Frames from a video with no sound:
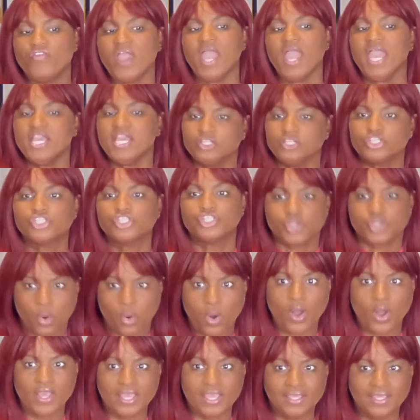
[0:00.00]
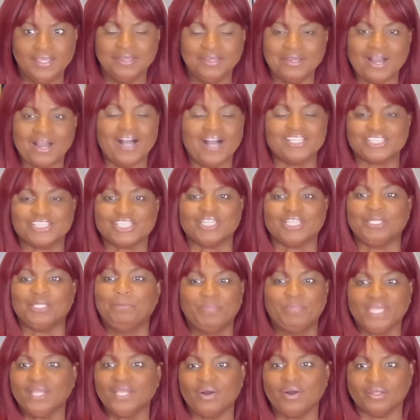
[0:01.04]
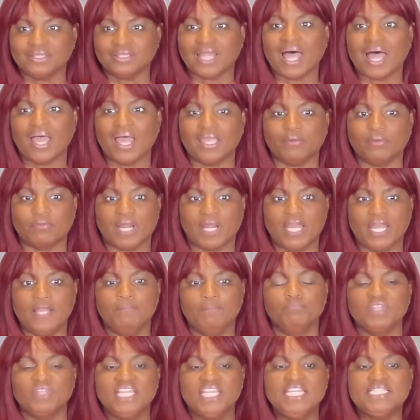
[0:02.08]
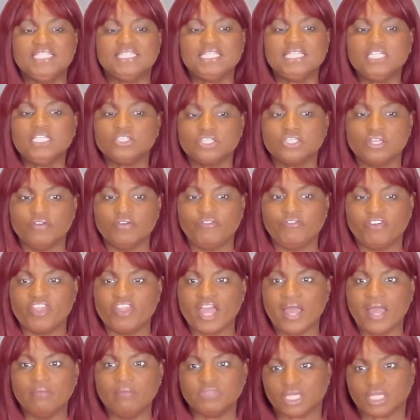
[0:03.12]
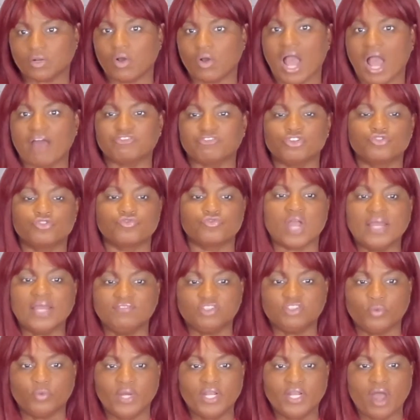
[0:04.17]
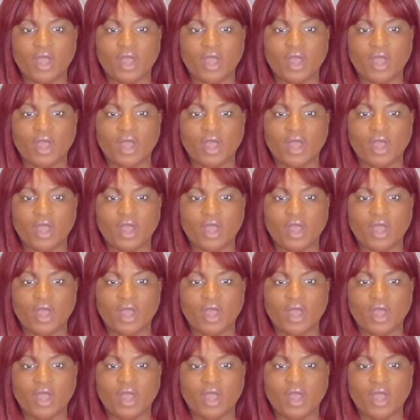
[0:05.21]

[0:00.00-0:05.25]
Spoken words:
enjoy actually being online, right? It's easier for them. They don't have to drive to an